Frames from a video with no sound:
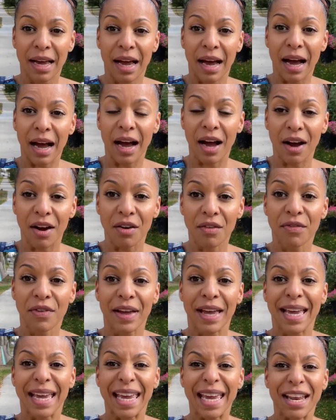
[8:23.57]
of
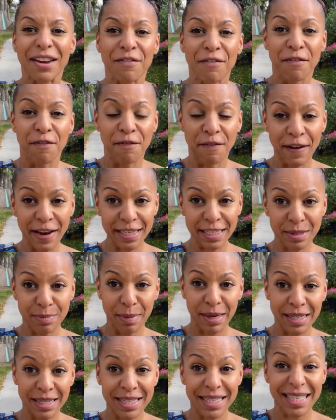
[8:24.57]

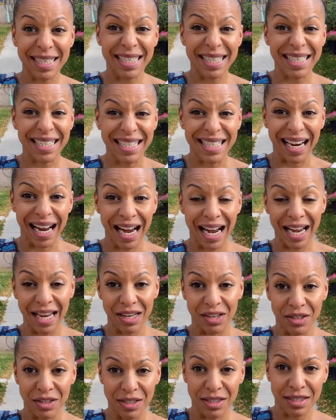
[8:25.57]
investment
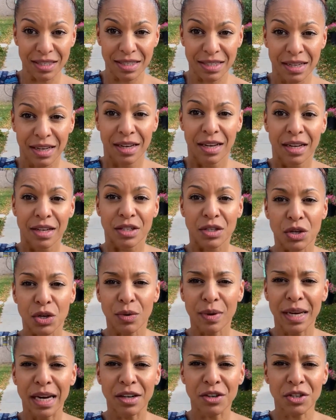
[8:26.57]
styles so you can
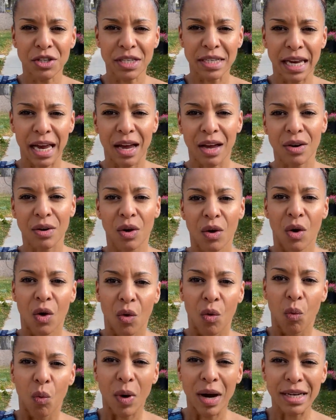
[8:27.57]
understand
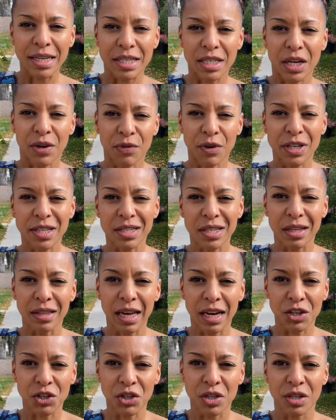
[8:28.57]
what different
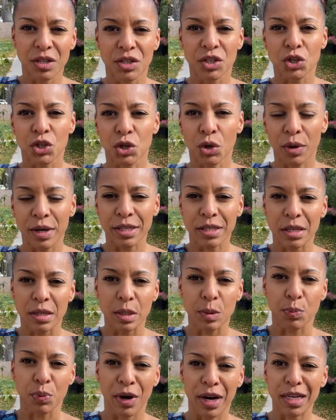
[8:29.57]
selections, choices,
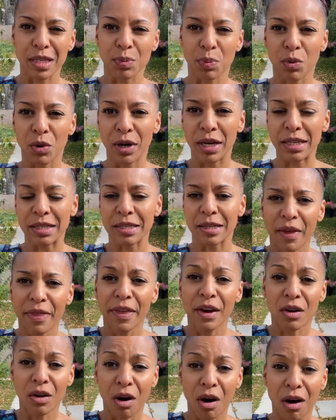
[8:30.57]
price points
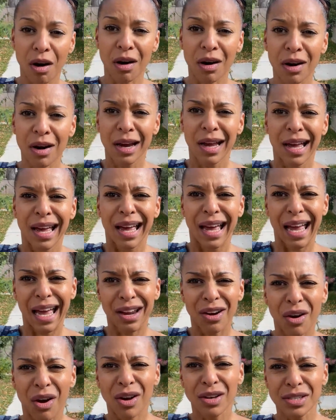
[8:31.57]
there are, and
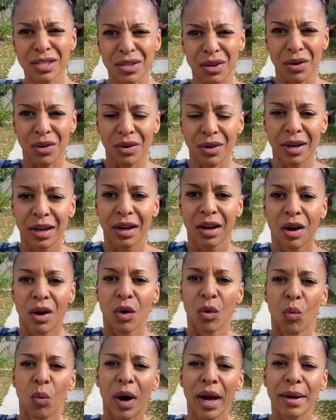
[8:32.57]
also
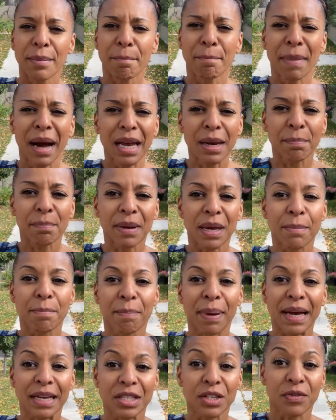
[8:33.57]
what might be
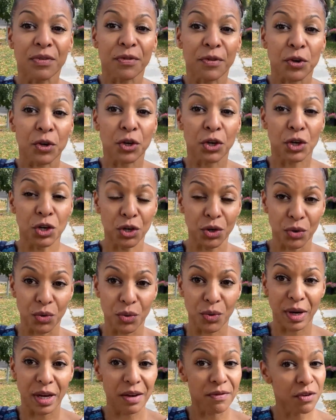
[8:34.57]
best for you
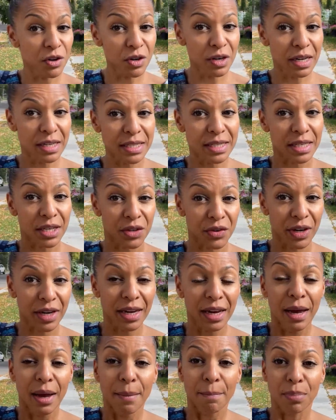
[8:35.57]
if you're considering
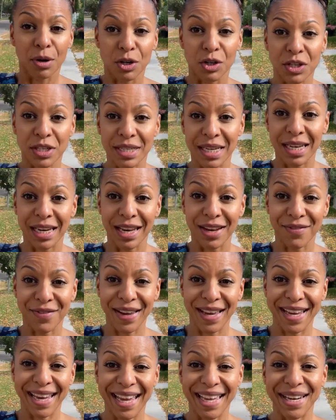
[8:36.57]
purchasing
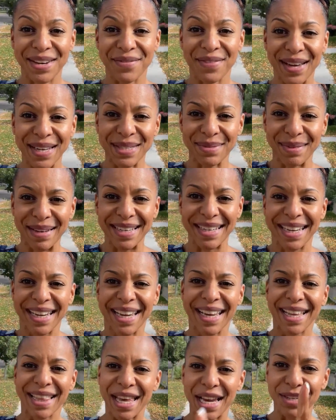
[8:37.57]
an investment.
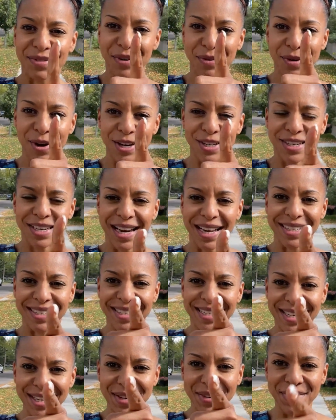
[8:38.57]
Thanks for watching. I'll see
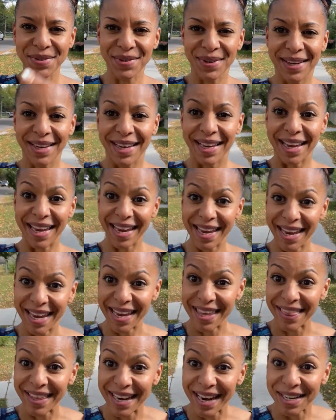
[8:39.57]
you in
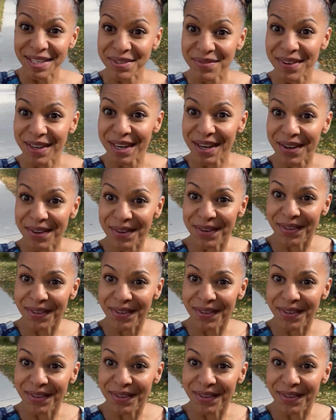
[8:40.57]
the next video.